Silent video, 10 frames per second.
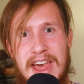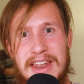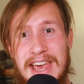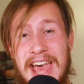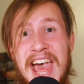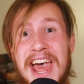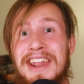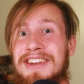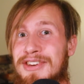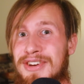
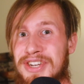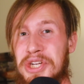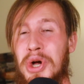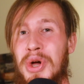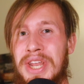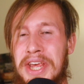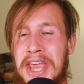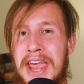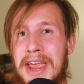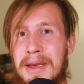Then you enjoy the
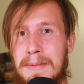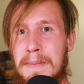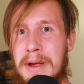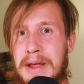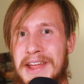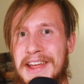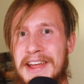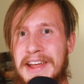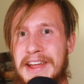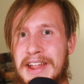game.
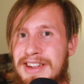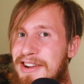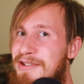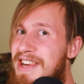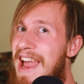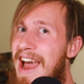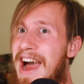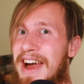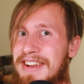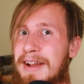So
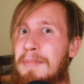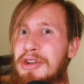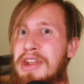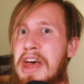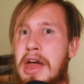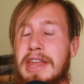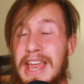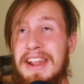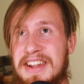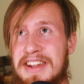yeah, it's about,
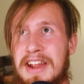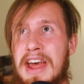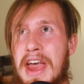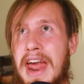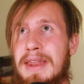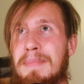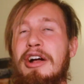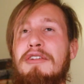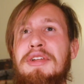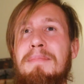yes, in the back
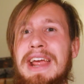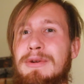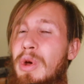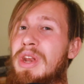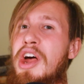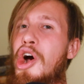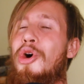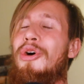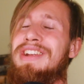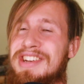of the mind we
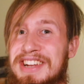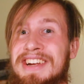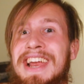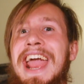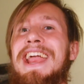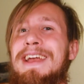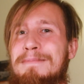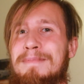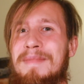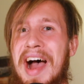know it's a
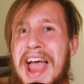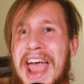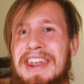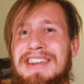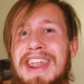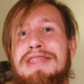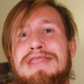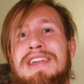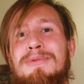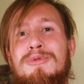game and
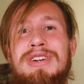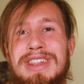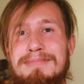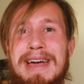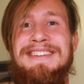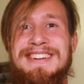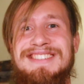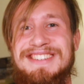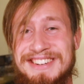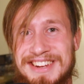nothing really
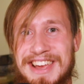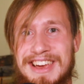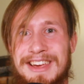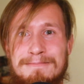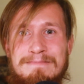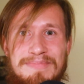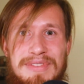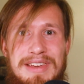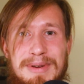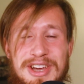matters in the game
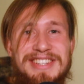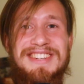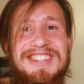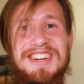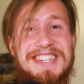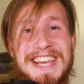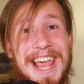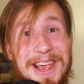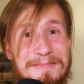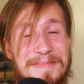because it's just a game.